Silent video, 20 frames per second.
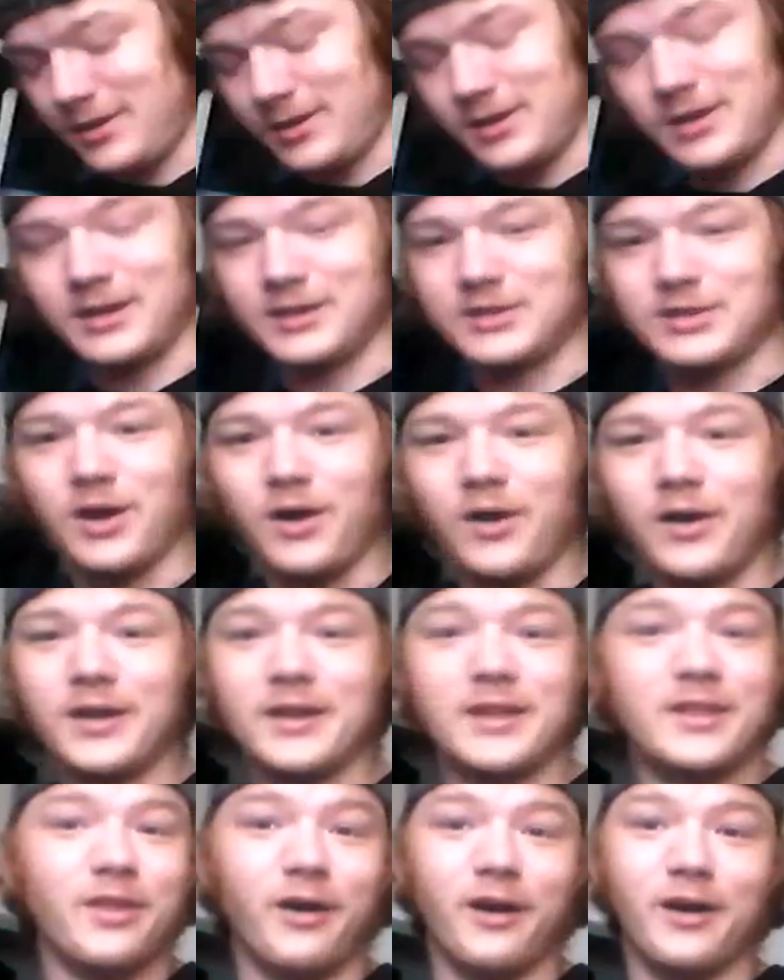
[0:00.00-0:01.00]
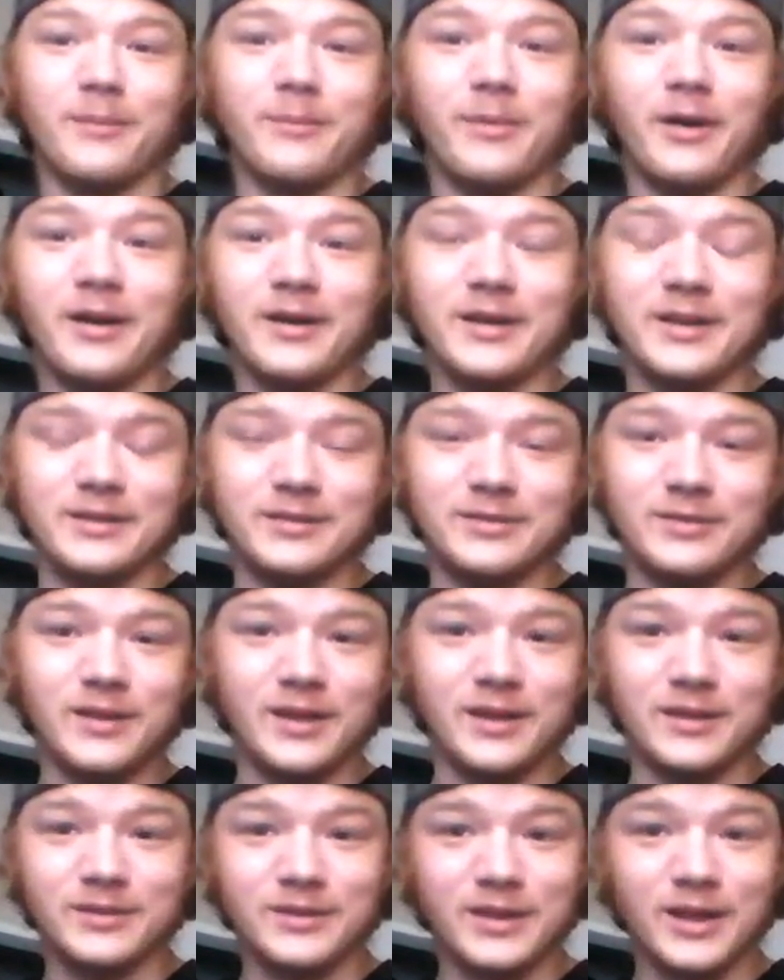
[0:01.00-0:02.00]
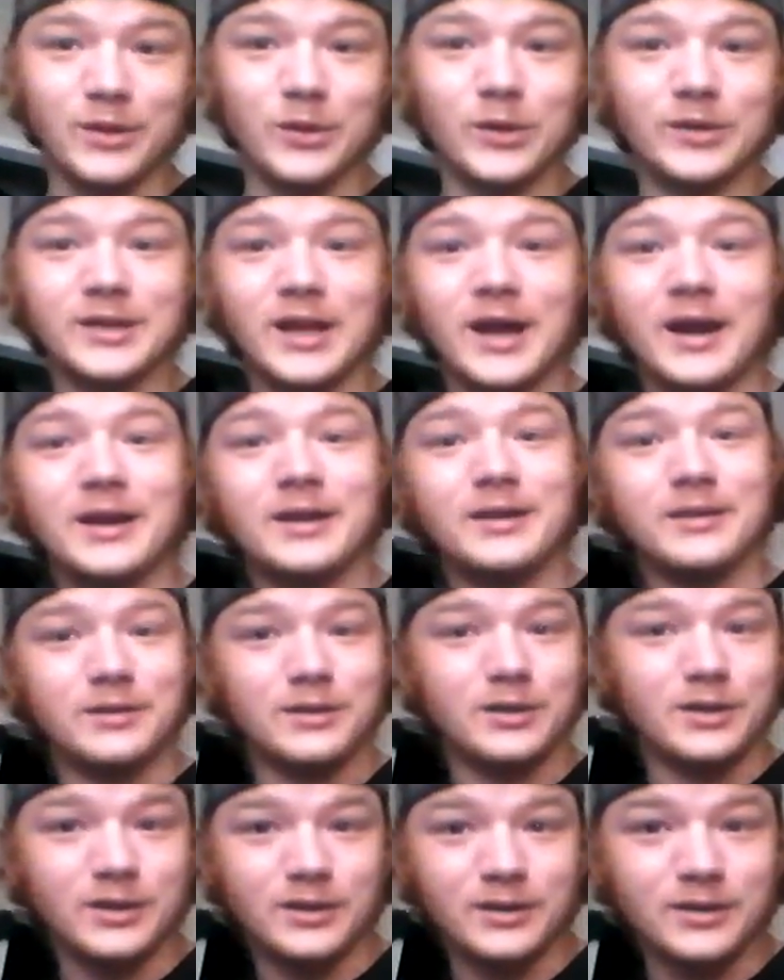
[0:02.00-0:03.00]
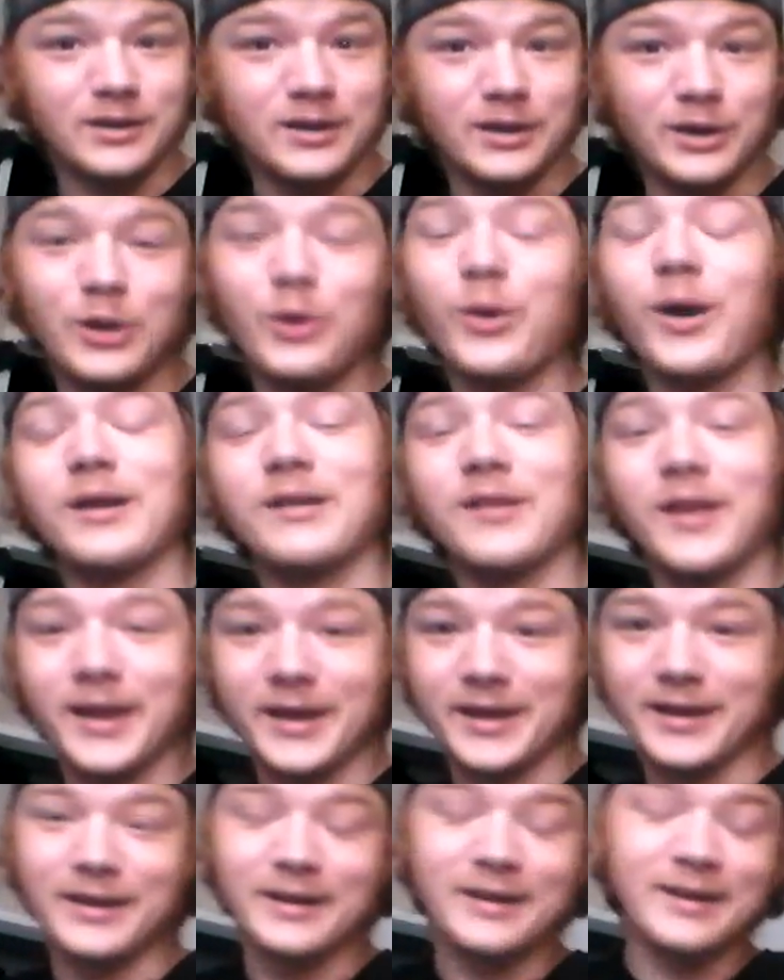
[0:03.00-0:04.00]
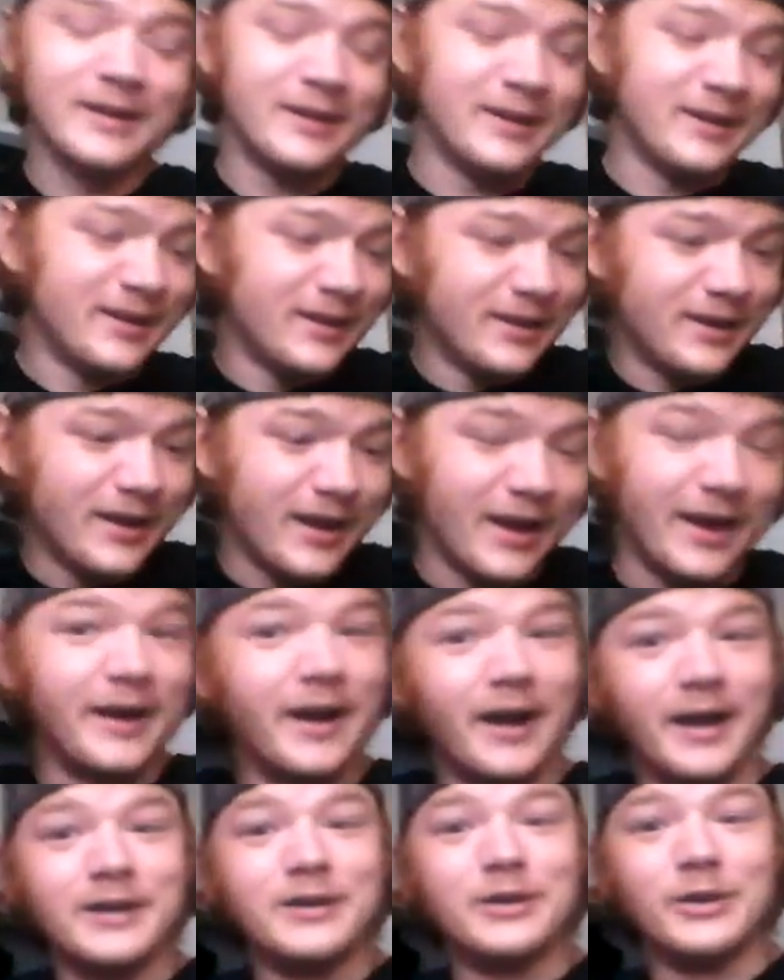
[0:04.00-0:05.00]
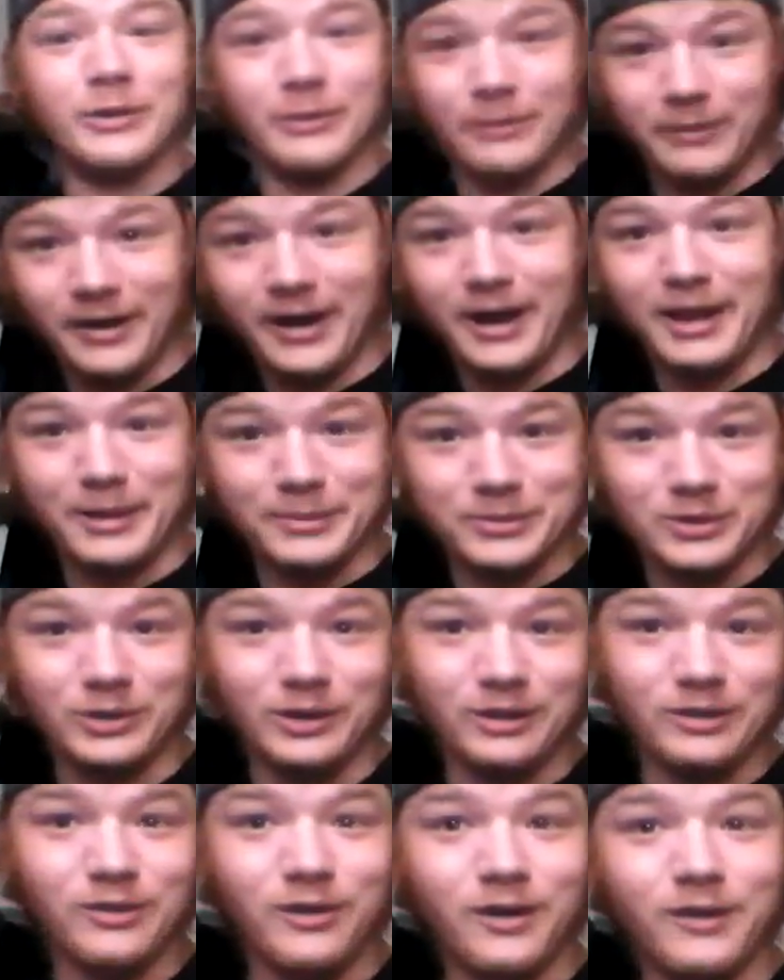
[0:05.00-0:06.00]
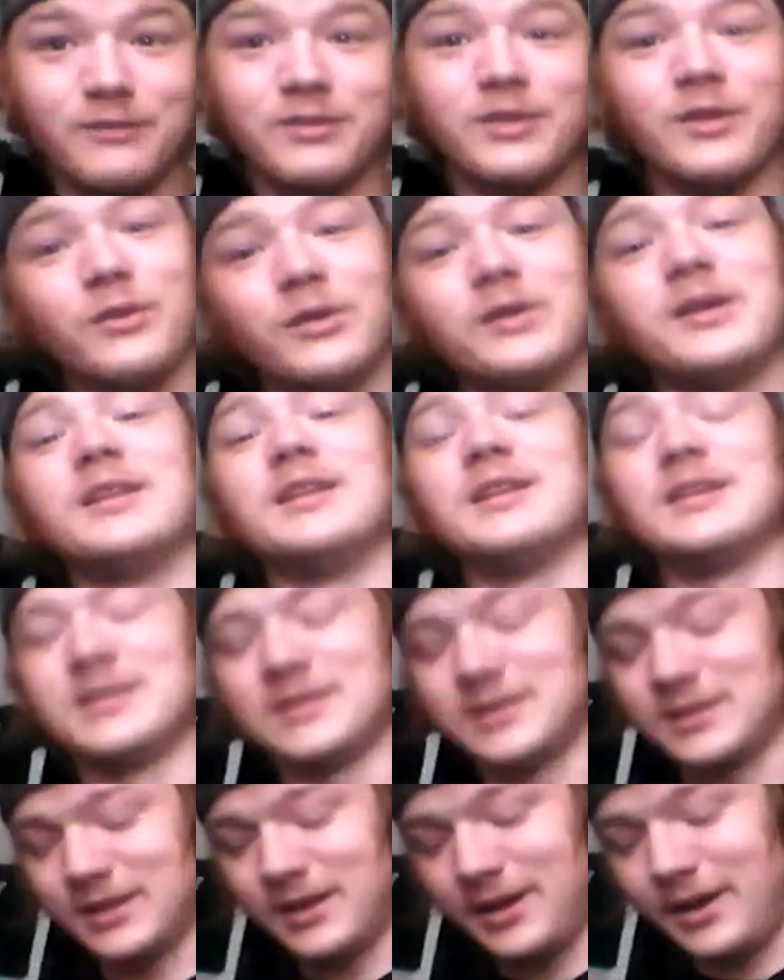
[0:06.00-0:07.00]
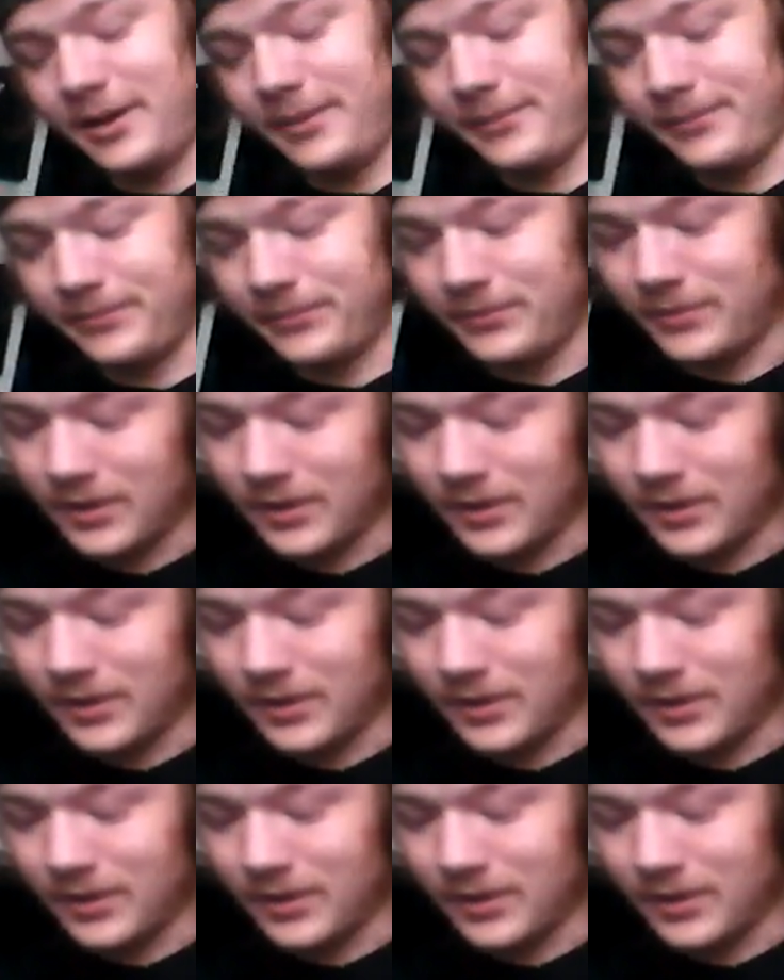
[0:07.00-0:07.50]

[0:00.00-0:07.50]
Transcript: He saw it, he thought about it, he looked at it, he knew I'd like it, and I do. I absolutely love the look of this. I'm